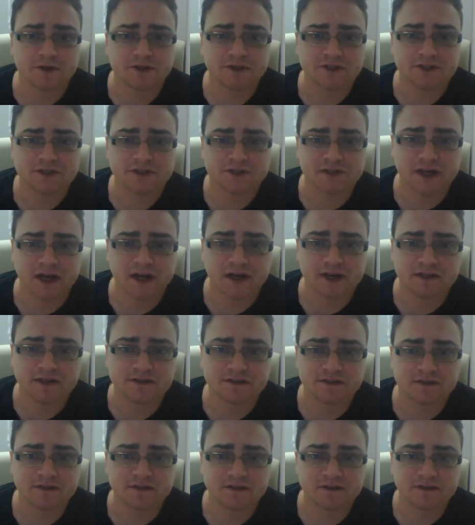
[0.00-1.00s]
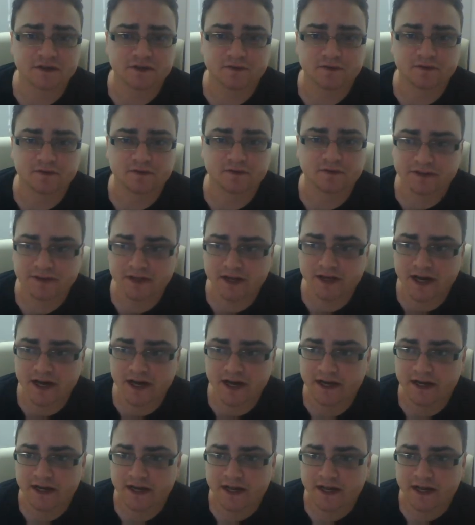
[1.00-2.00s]
the Merchant's Dining Saloon and
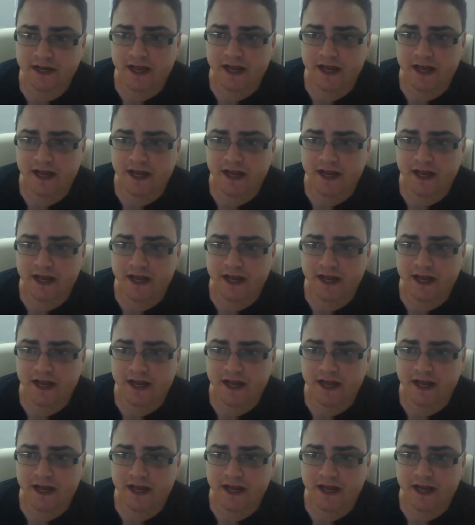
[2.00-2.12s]
Restaurant.